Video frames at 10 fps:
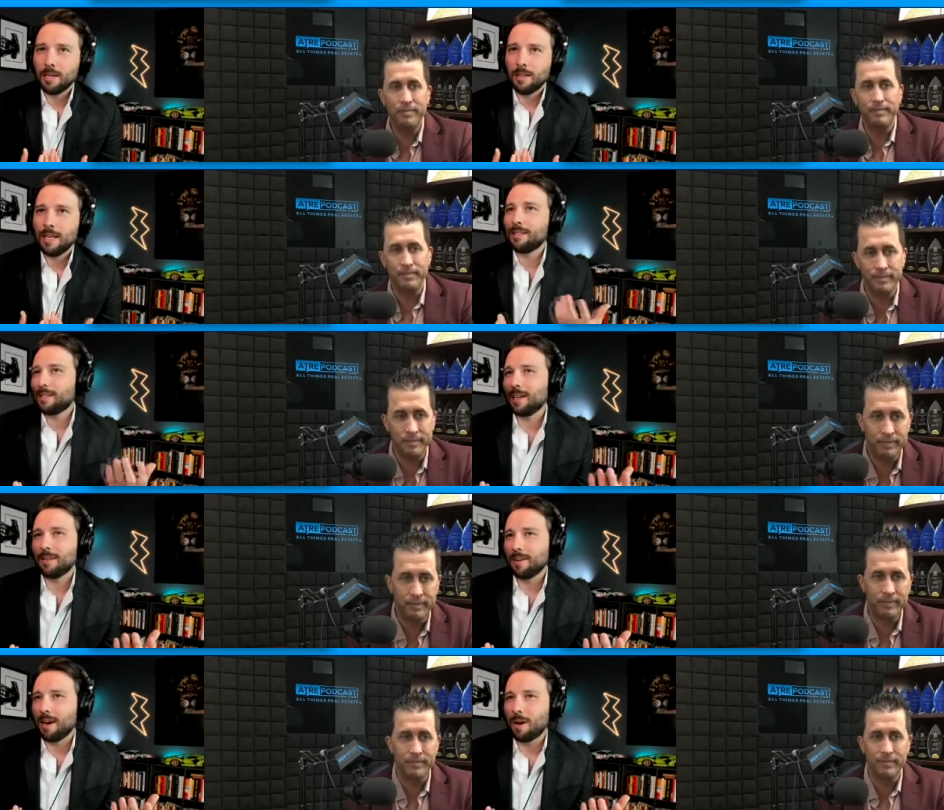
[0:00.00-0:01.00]
Speaker 1: and that's kind
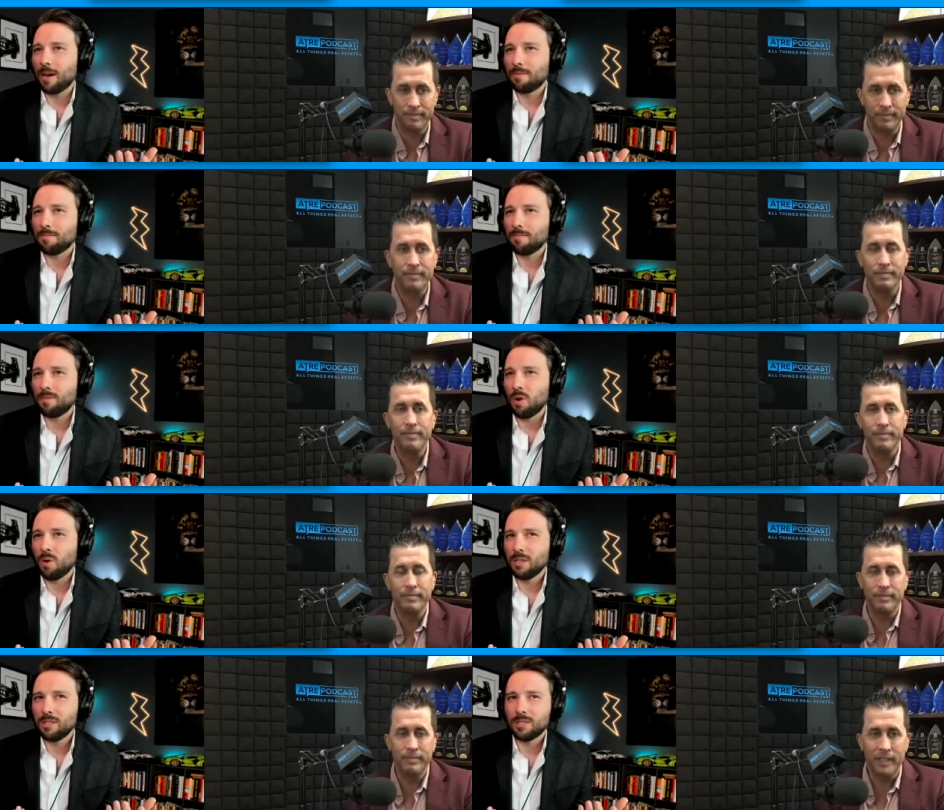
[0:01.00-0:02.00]
of how I
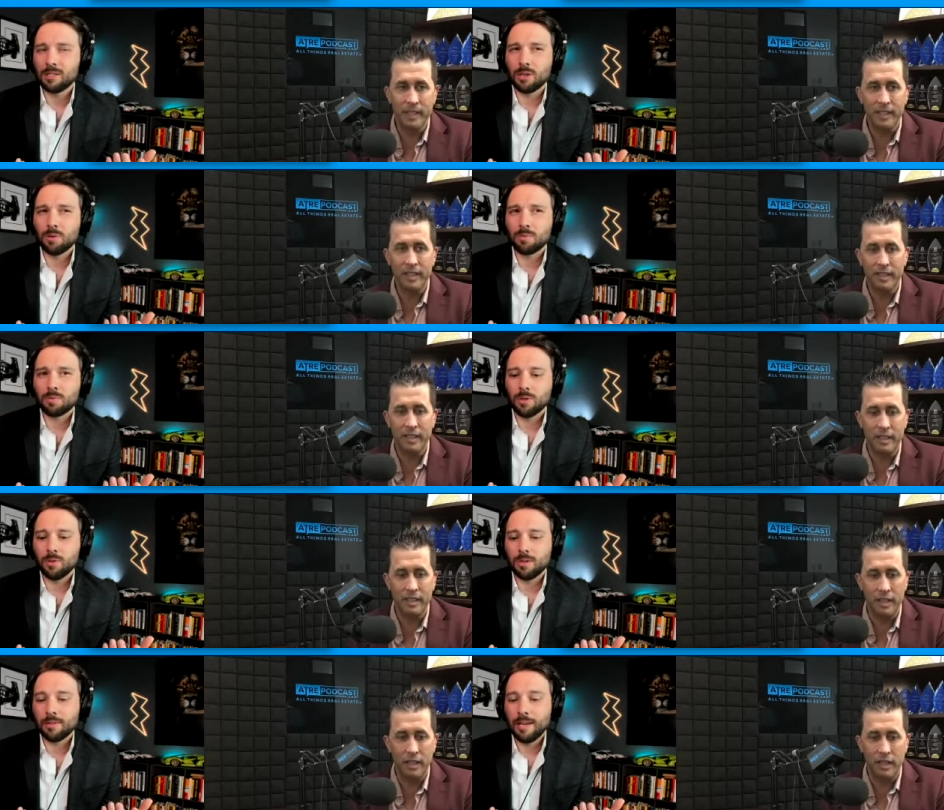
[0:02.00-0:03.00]
focus and go through
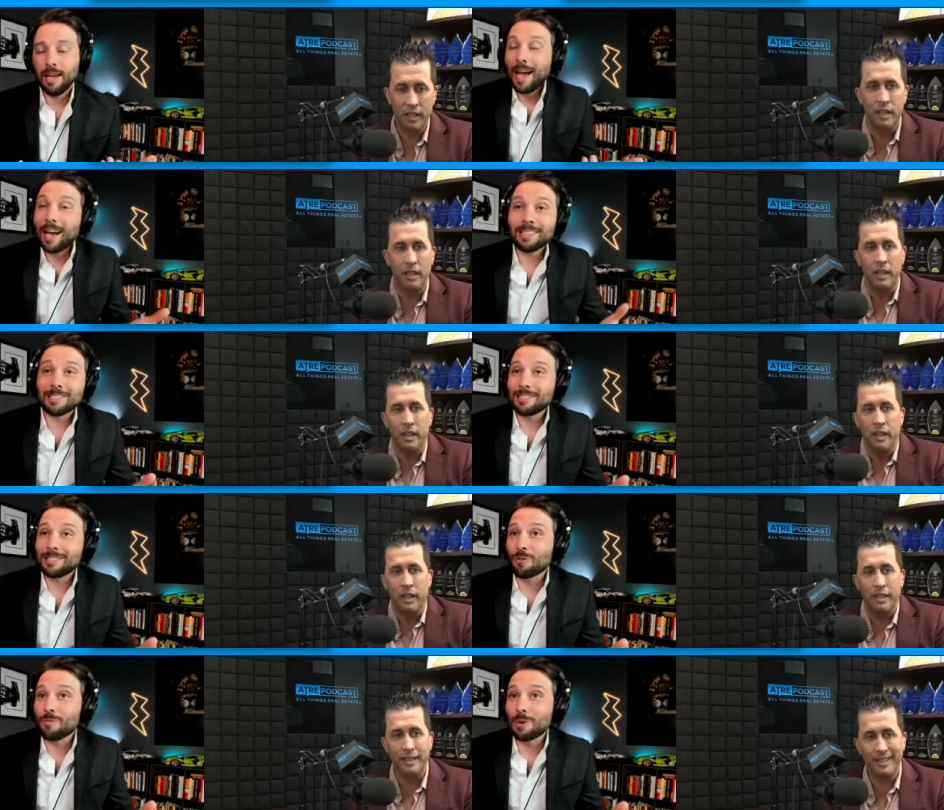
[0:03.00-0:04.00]
and hasn't
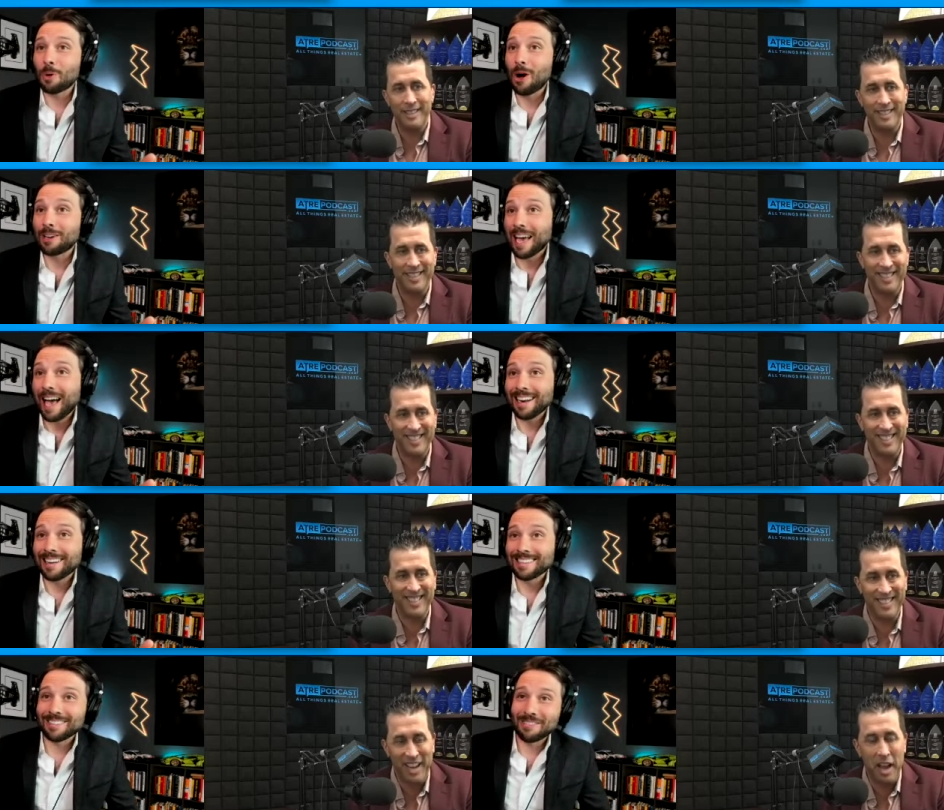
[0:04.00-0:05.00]
served me wrong
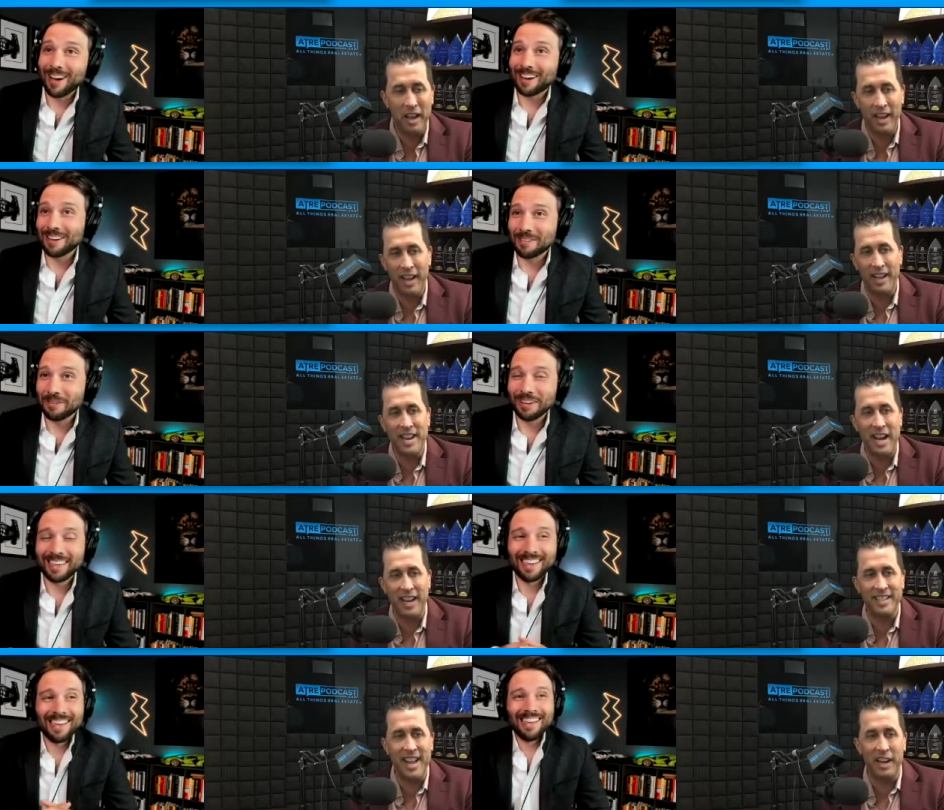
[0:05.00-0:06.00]
yet. So yeah. knock on wood.
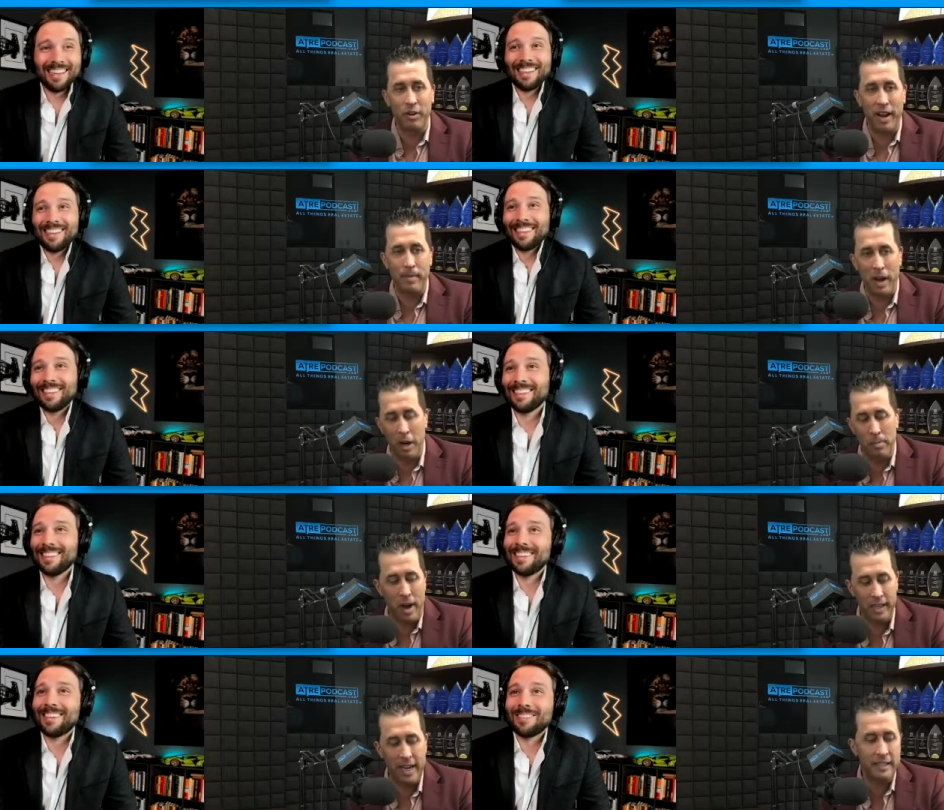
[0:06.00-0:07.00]
That,
Speaker 2: isn't that great about our
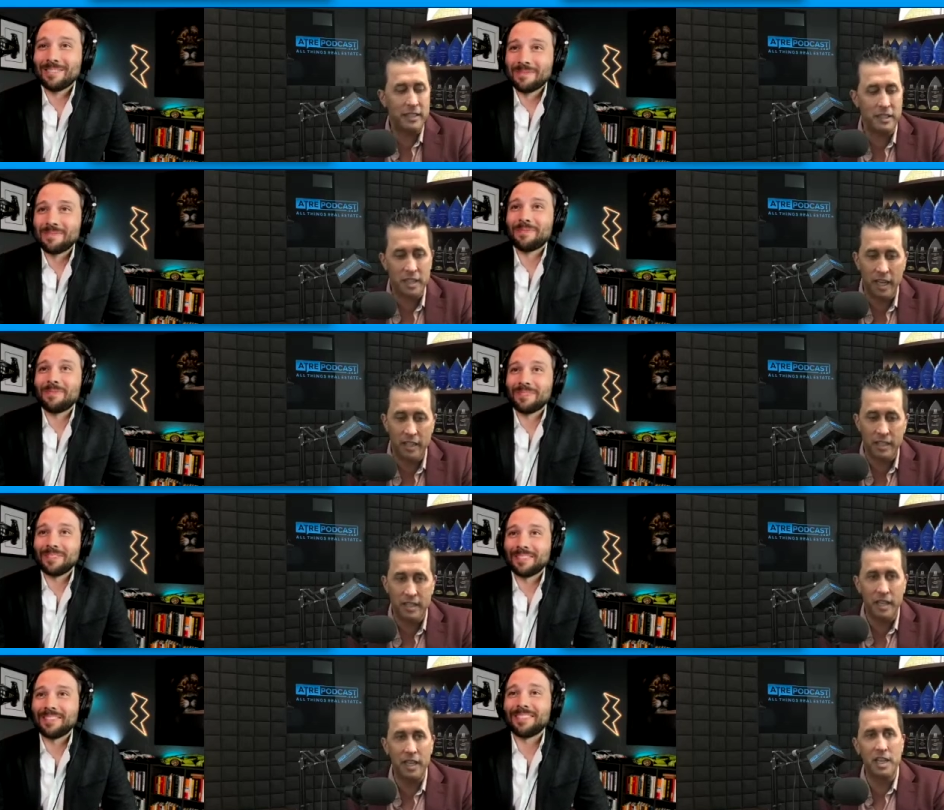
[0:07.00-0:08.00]
podcast? It's
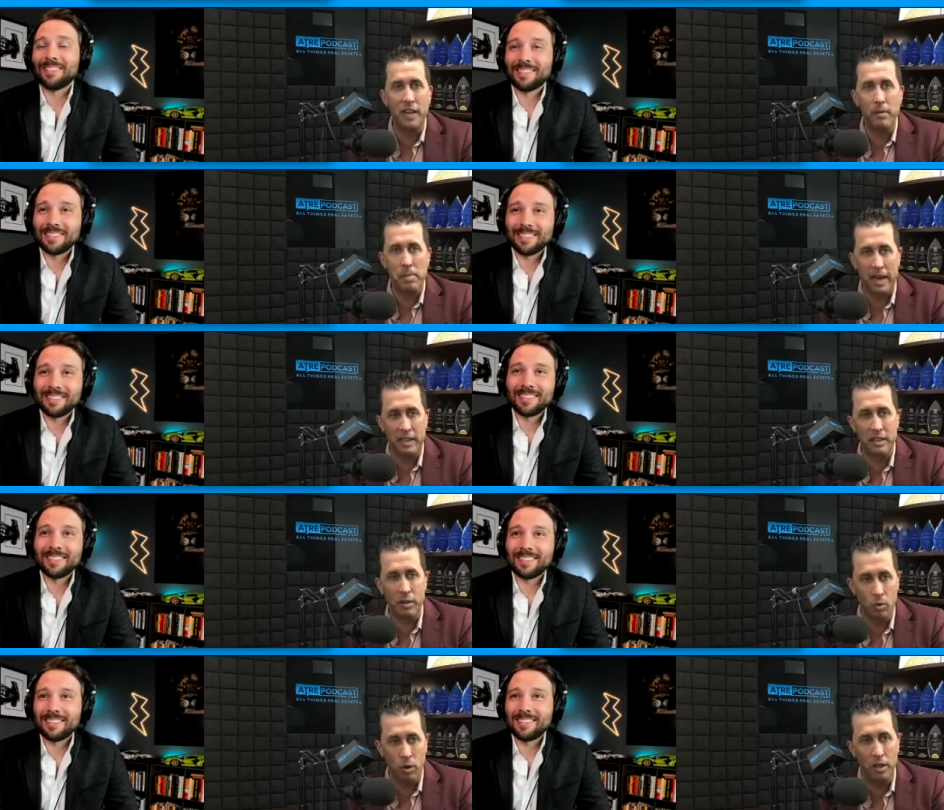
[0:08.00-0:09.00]
it's it's giving back
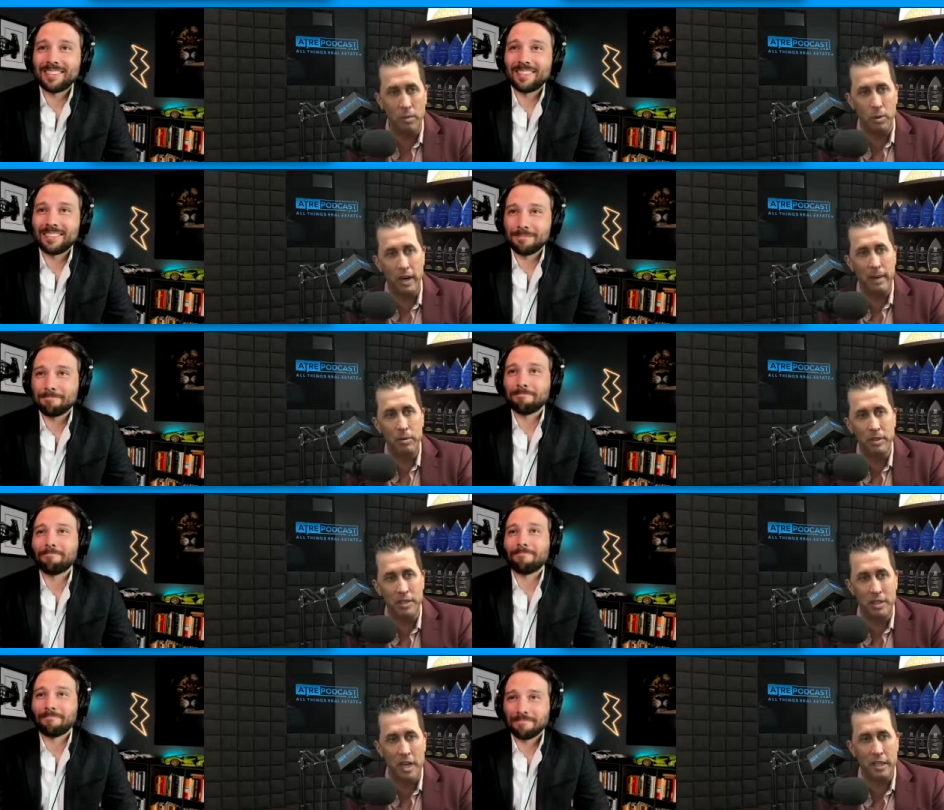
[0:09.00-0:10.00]
to the world and we're able
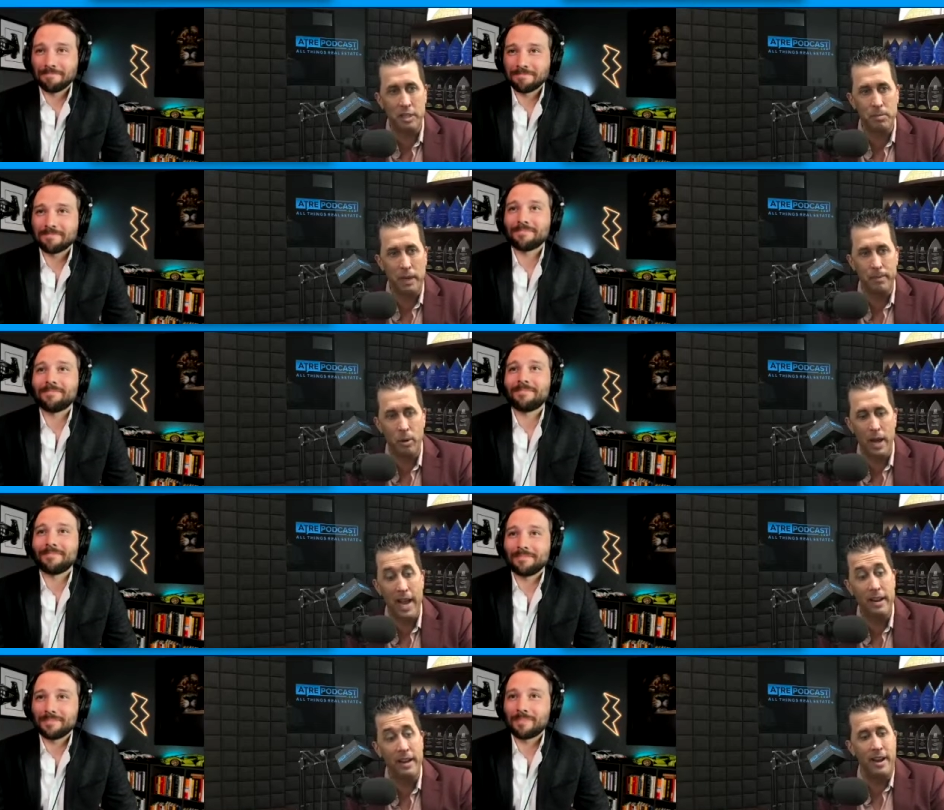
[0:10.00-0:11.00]
to touch people
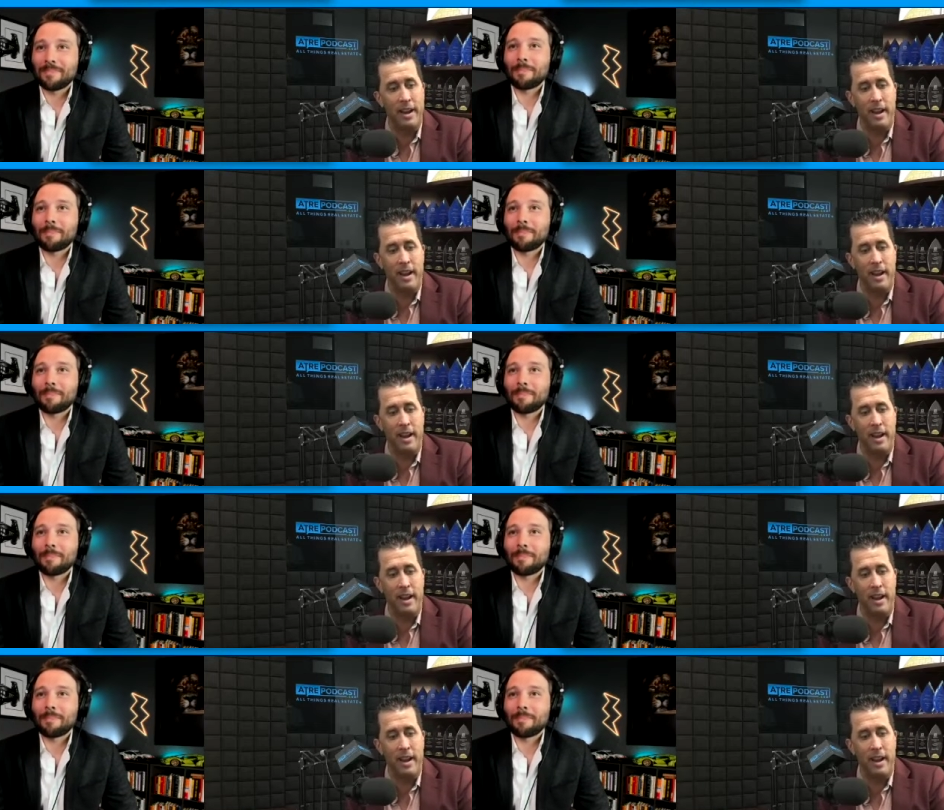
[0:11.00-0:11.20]
and